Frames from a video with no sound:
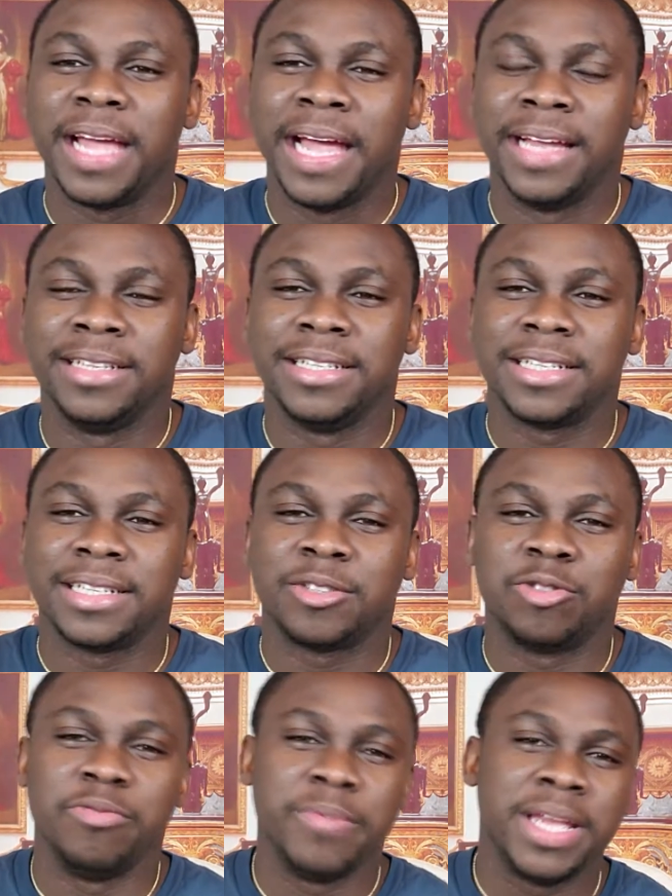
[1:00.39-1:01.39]
And
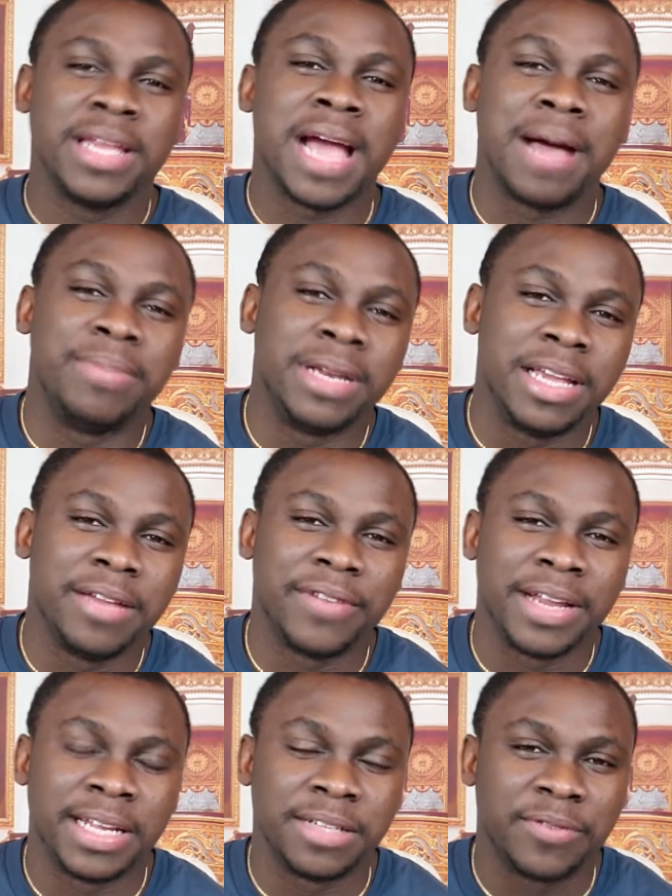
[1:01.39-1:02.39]
to me, I
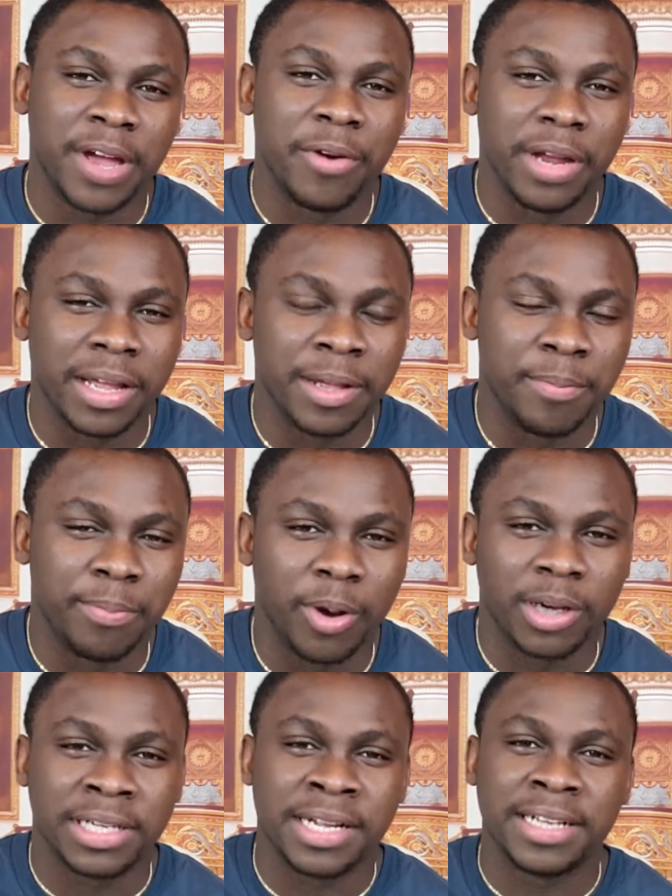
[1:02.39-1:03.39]
believe it is very
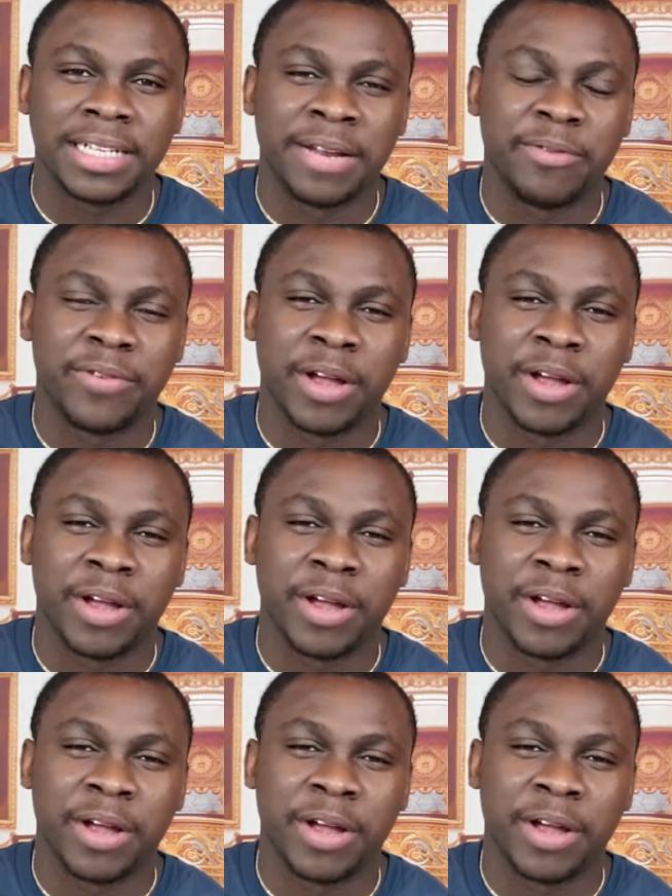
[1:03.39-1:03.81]
important and